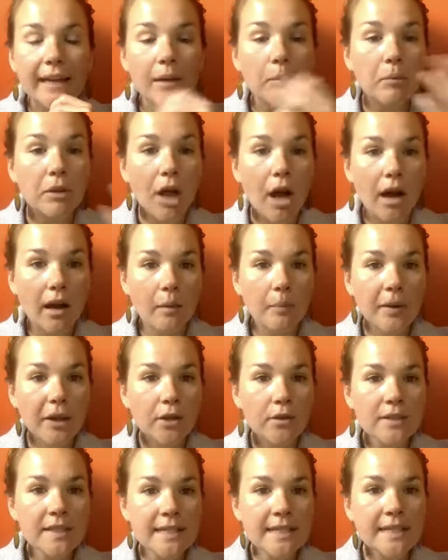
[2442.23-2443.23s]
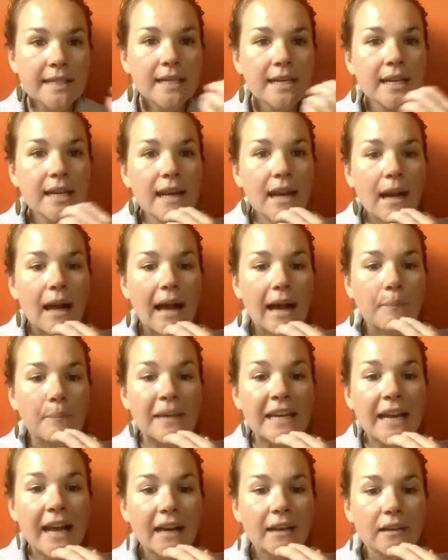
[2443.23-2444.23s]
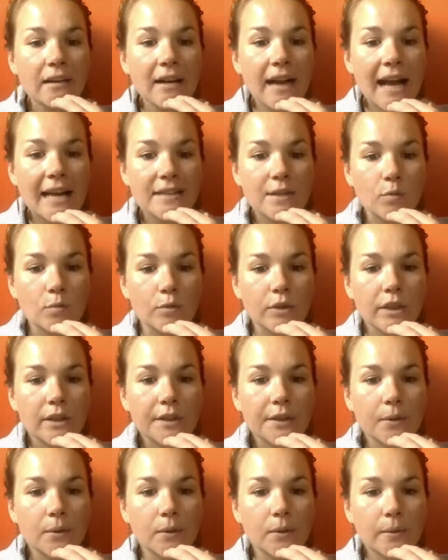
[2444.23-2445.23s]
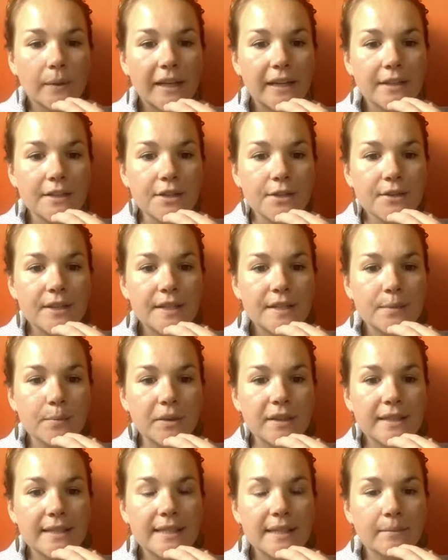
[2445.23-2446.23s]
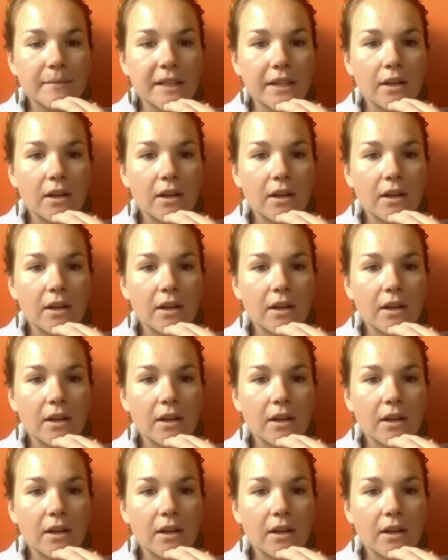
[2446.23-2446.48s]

blog post, Meet Edgar has a really cool way to do this with something